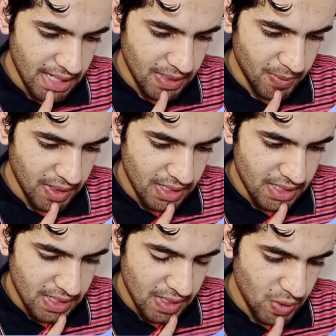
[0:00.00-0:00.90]
Let me
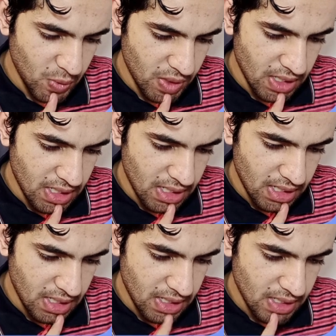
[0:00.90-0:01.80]
just say to
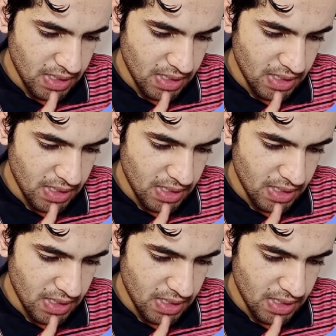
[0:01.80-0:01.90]
it.